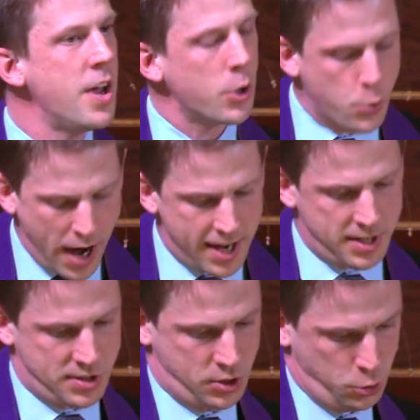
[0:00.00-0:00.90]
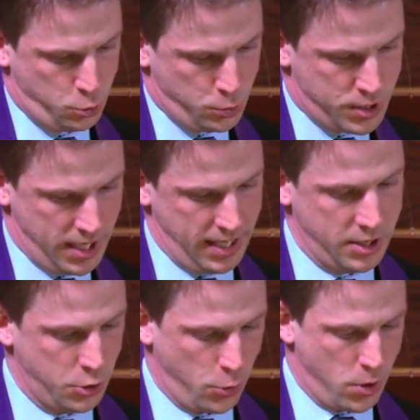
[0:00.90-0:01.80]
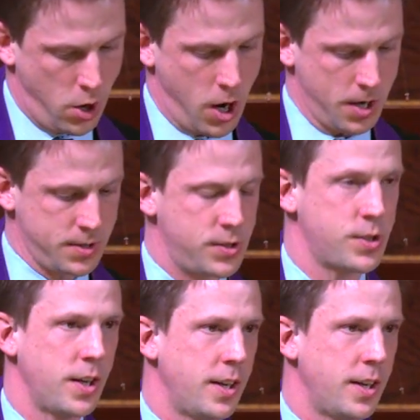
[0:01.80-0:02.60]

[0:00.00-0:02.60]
gratitude in your hearts.